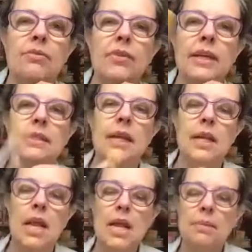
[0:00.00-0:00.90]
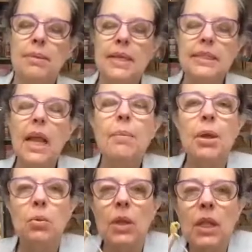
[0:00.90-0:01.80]
to fix it. But this gave me
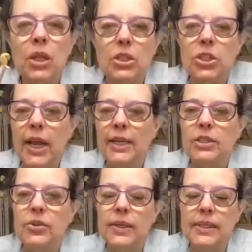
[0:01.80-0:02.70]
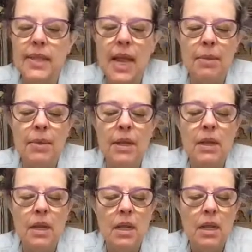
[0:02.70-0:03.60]
a really good chance to
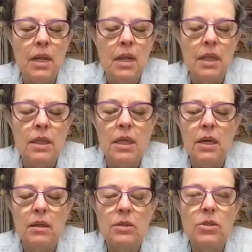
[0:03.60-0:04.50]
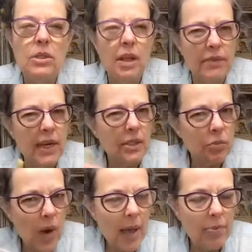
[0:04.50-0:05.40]
examine the stuff that it's
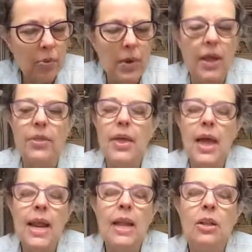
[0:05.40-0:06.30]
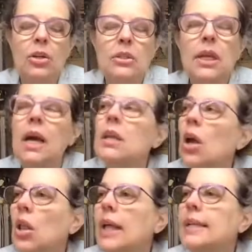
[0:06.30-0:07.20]
wrapped with. And I looked,
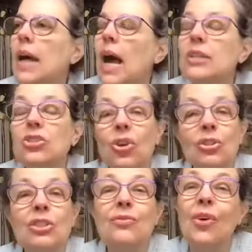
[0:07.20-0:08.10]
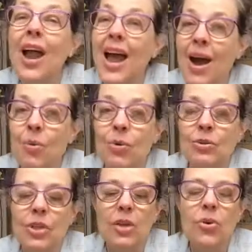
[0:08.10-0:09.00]
y'all, I did I searched for
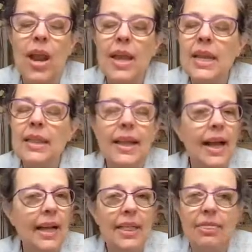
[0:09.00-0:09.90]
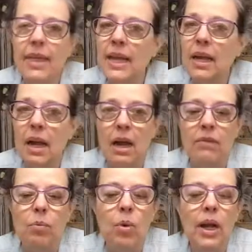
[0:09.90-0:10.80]
hours under anything I could think of.
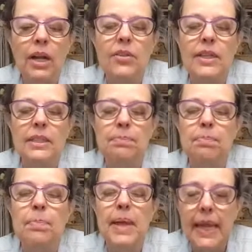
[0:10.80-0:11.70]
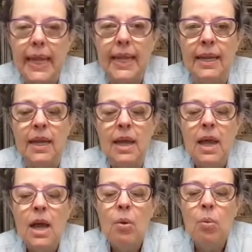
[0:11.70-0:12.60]
What could this be?
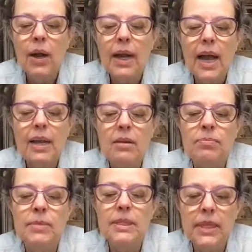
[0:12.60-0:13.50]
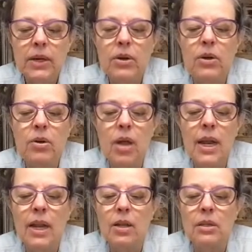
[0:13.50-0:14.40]
What kind of material? And
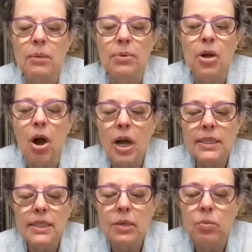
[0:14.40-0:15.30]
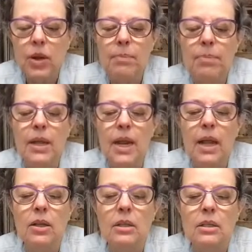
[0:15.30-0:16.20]
I looked up gauzy ribbon. I
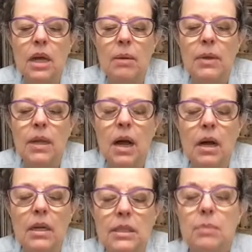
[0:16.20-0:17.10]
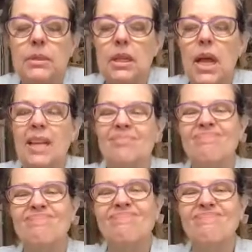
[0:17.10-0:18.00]
looked up uh, it's almost like
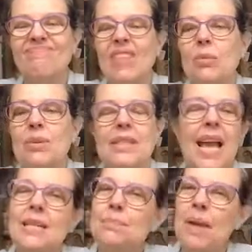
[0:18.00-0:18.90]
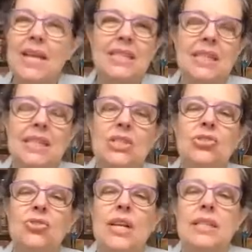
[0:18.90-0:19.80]
mm, I wouldn't say ace bandage because it's
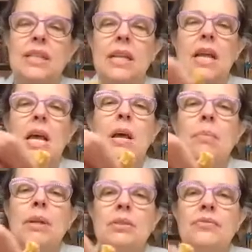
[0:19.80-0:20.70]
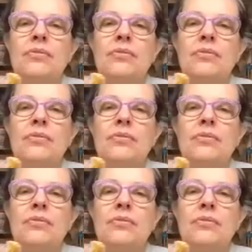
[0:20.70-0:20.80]
stretchy, but it's